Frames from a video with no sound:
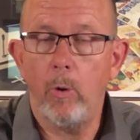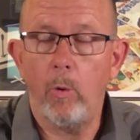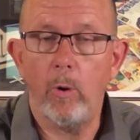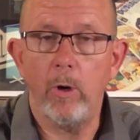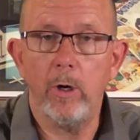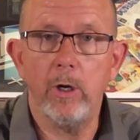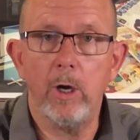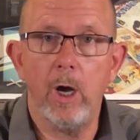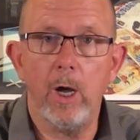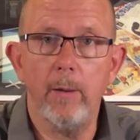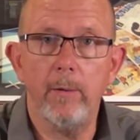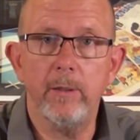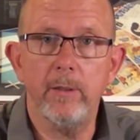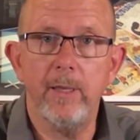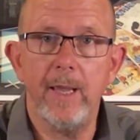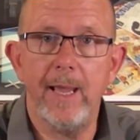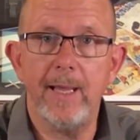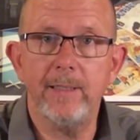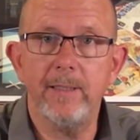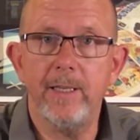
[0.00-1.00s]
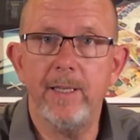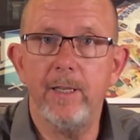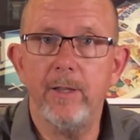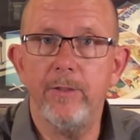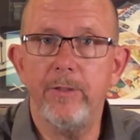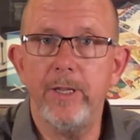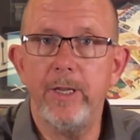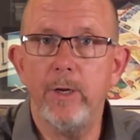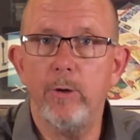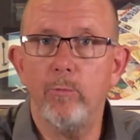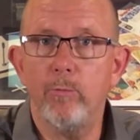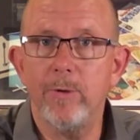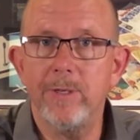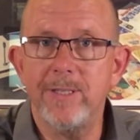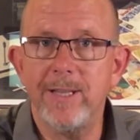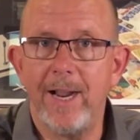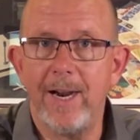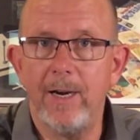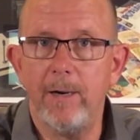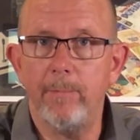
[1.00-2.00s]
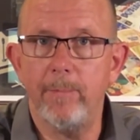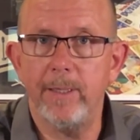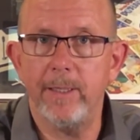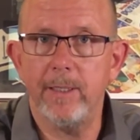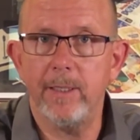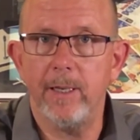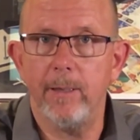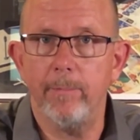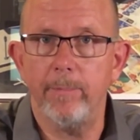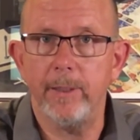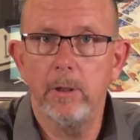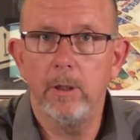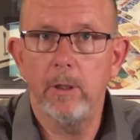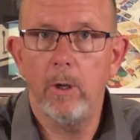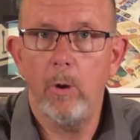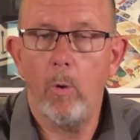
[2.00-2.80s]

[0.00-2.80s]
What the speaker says: or contacting the retirement company,